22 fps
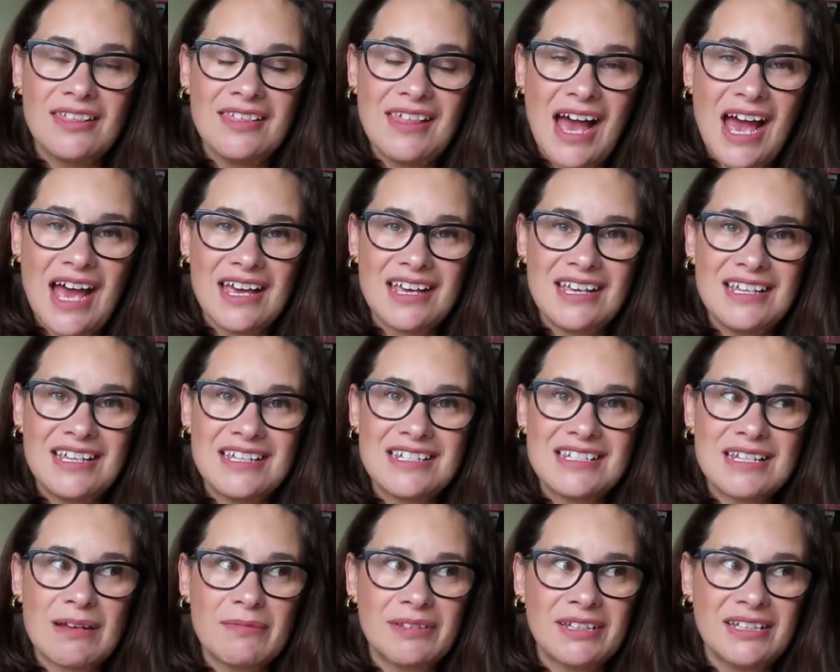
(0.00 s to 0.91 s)
that
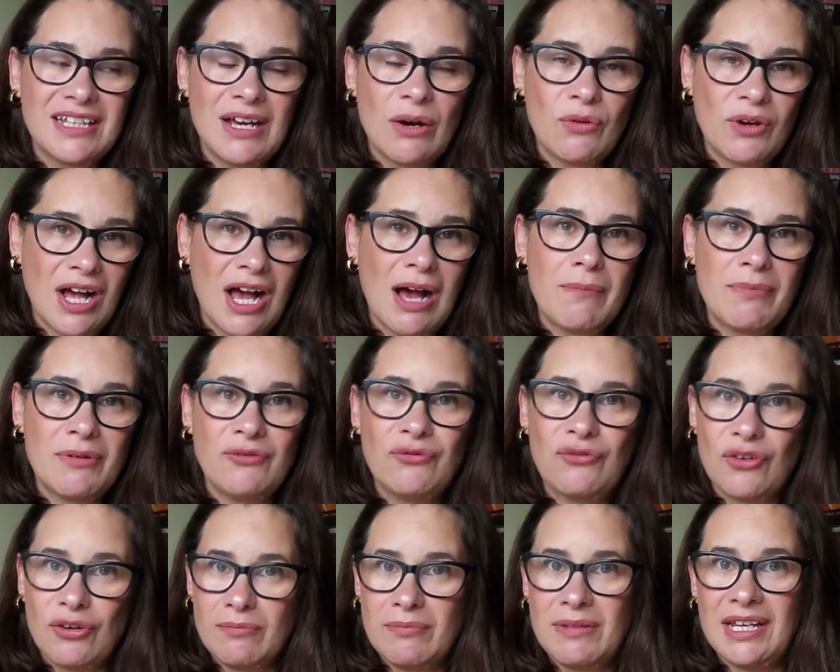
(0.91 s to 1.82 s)
is something that will happen
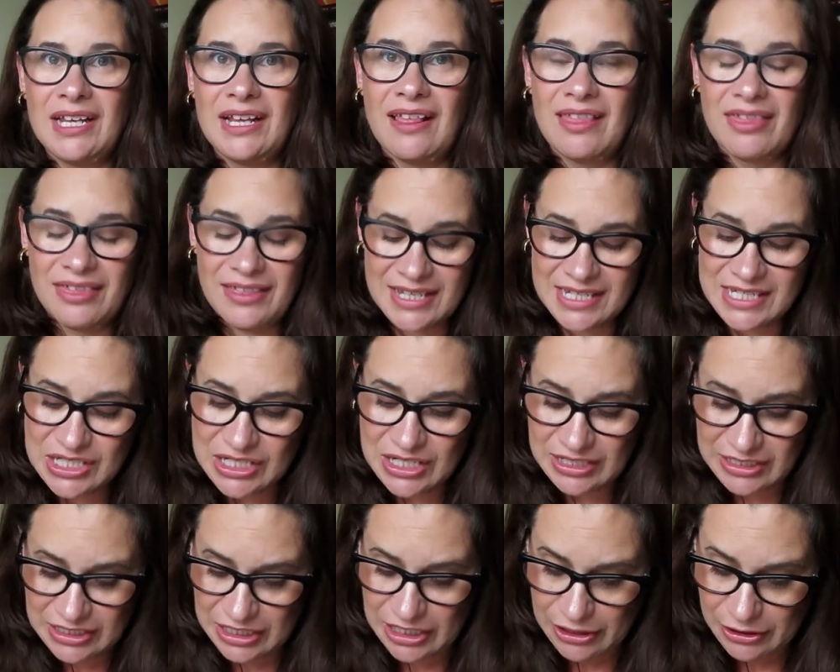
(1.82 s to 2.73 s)
for me this
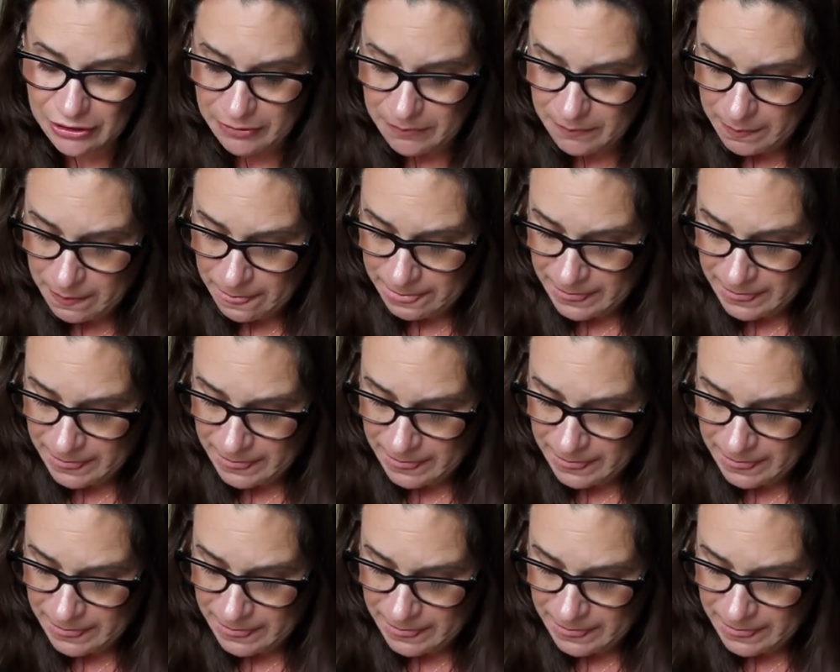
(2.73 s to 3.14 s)
year.